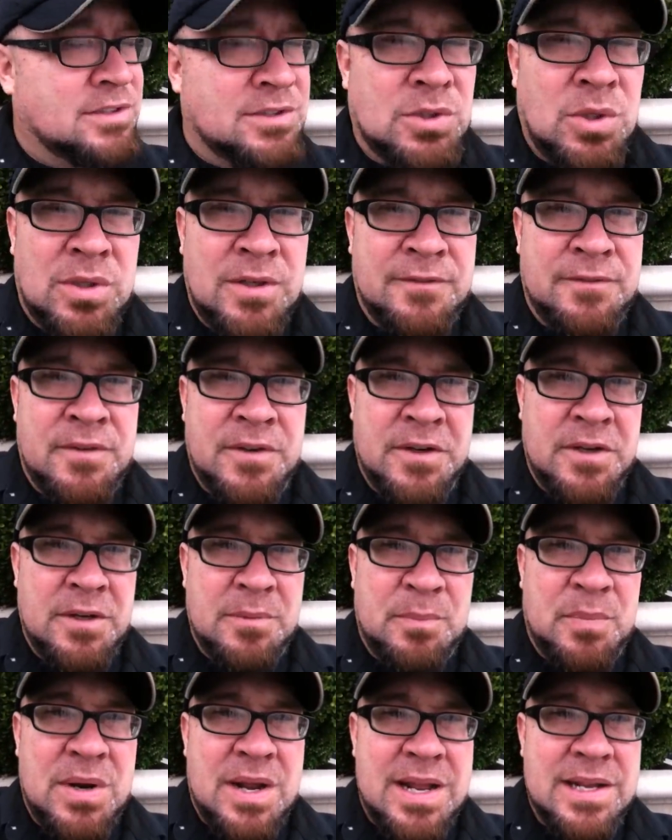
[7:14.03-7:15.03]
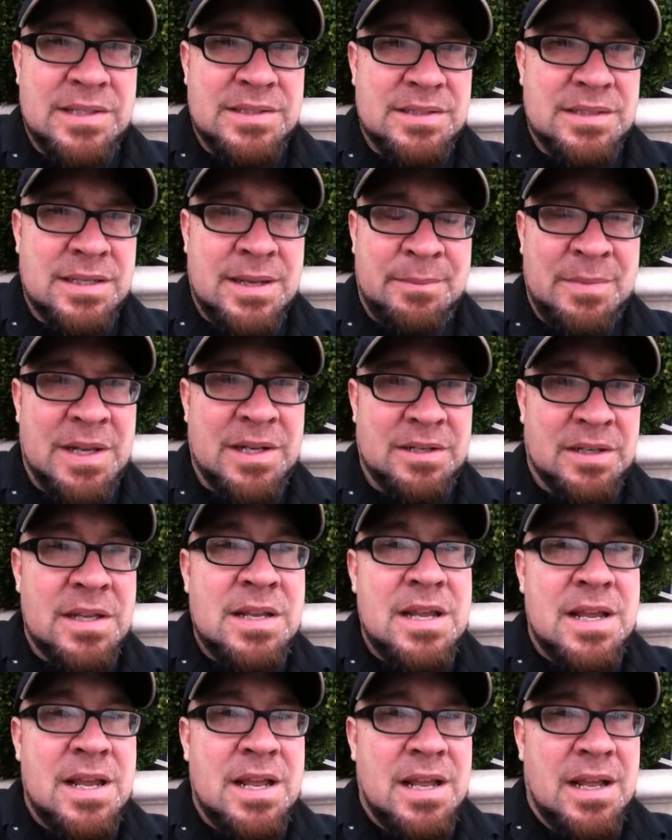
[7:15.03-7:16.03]
Sold it for a good price. I mean,
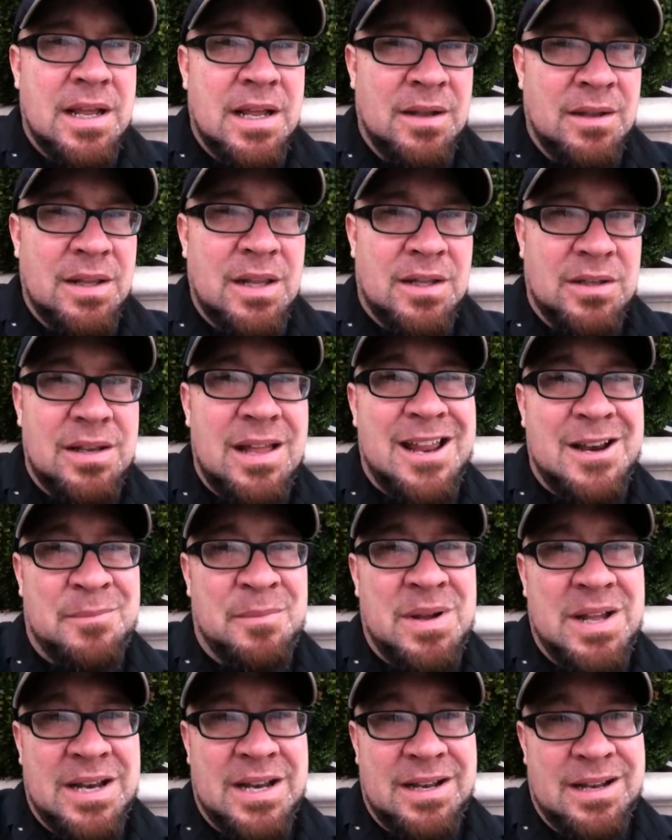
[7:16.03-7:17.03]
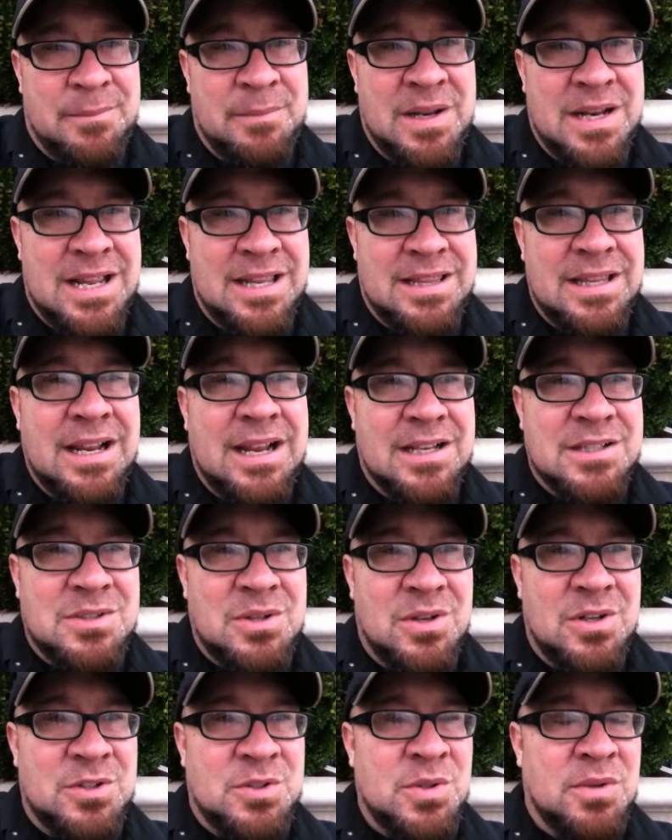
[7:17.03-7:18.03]
a lot of money. I mean, I think I
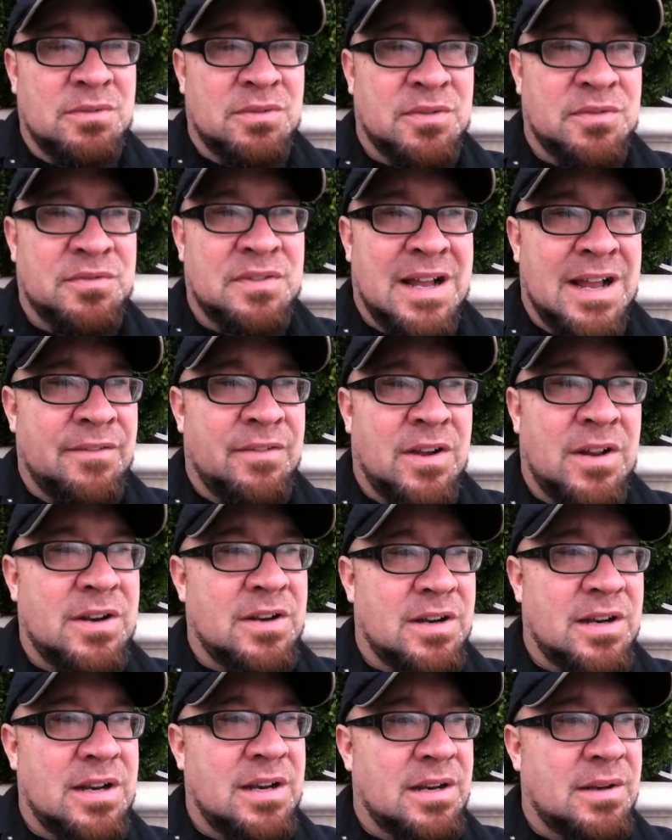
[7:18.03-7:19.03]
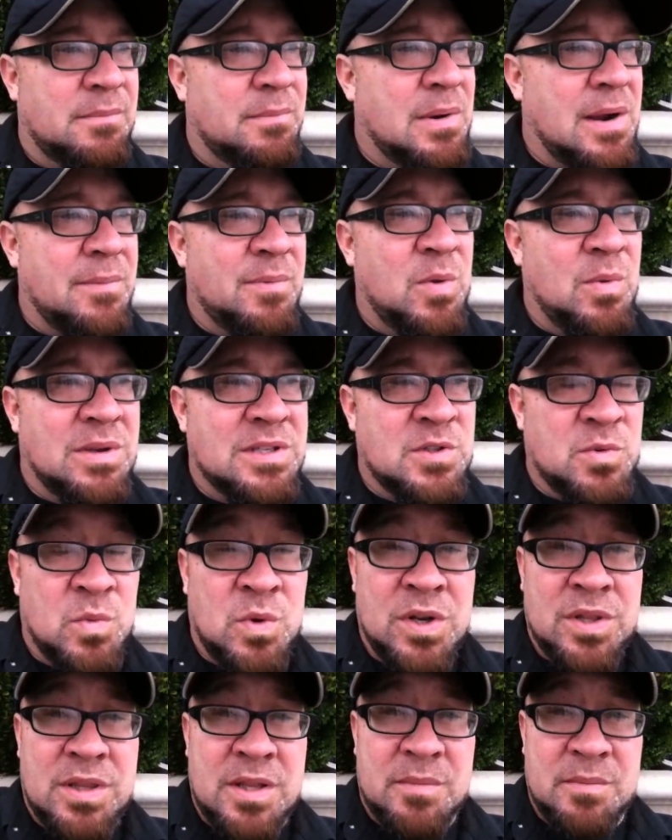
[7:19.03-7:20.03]
sold it to her for 500 and it probably wasn't
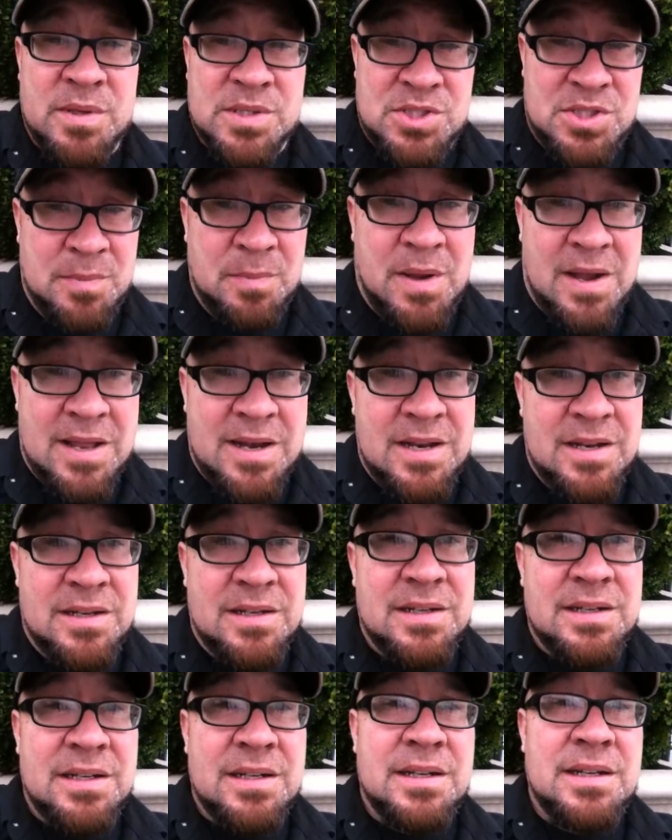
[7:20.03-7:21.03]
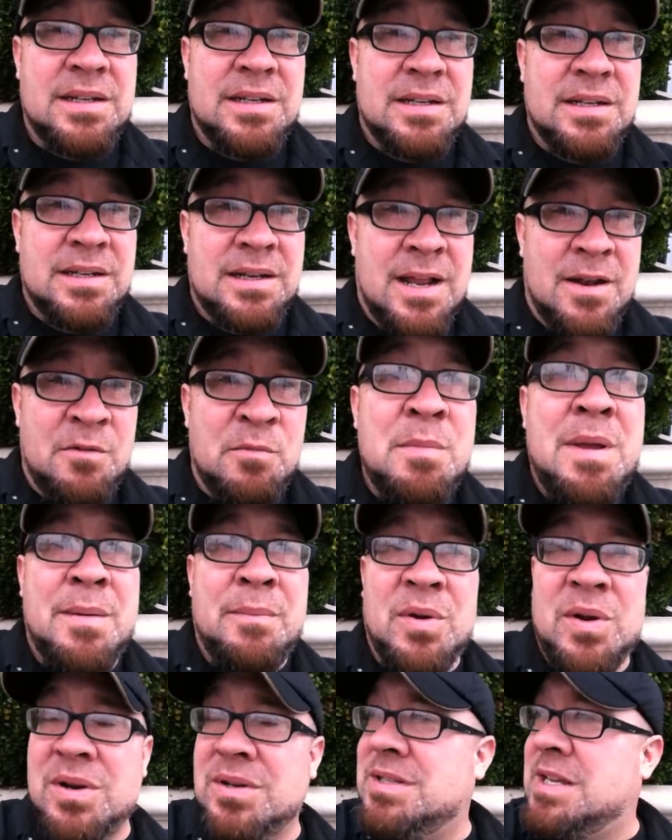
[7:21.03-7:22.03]
worth it, but she bought it. And I
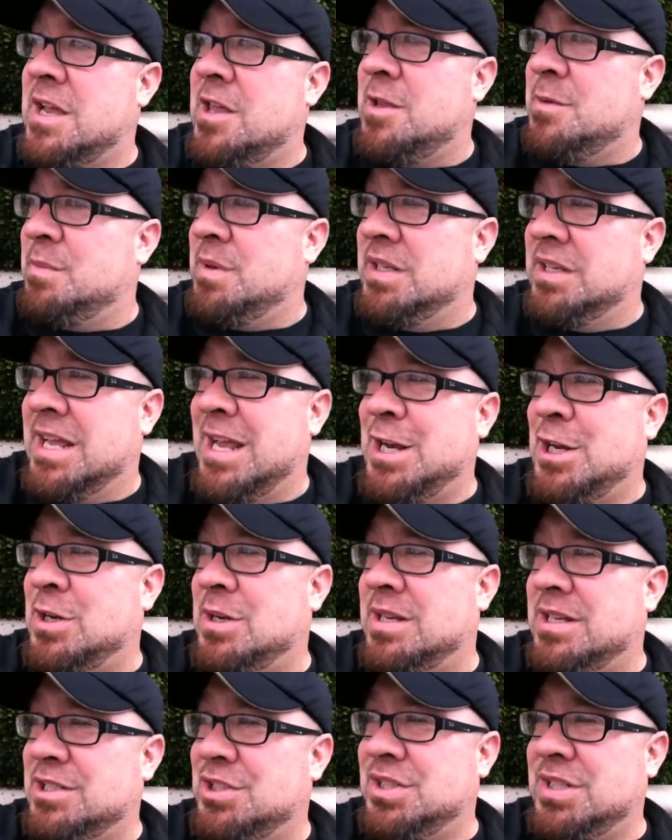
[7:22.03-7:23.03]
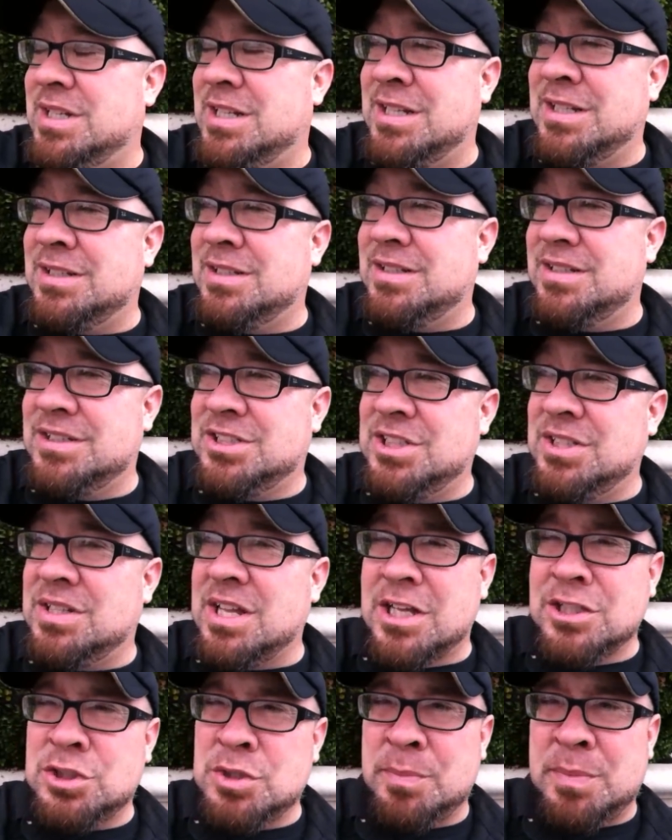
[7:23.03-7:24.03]
remember her telling me later that she didn't she
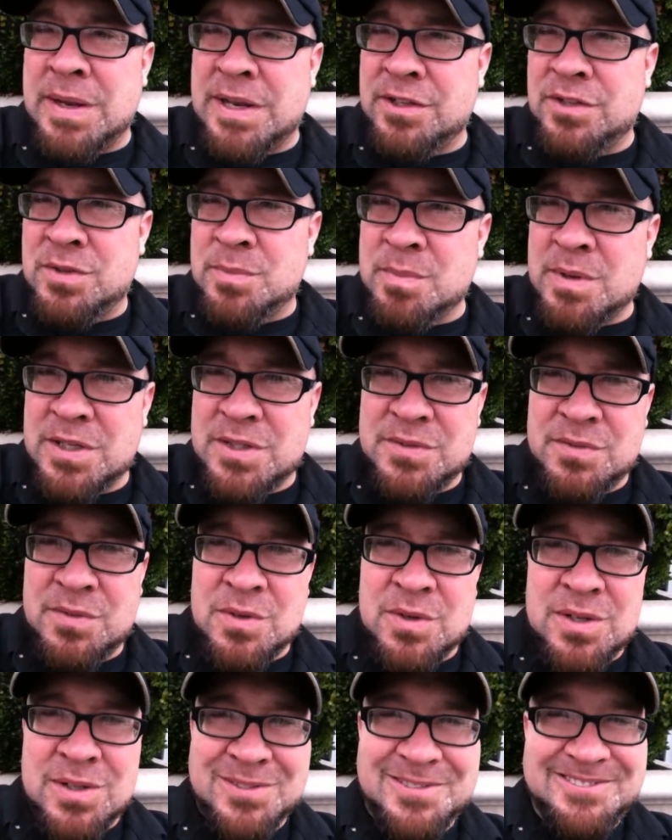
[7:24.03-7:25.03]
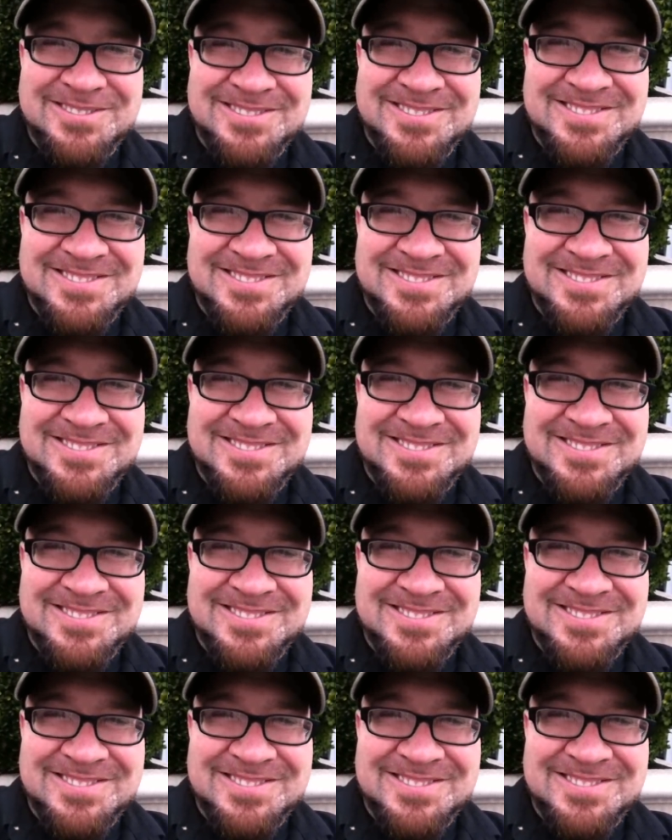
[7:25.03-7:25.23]
thought she paid too much for it.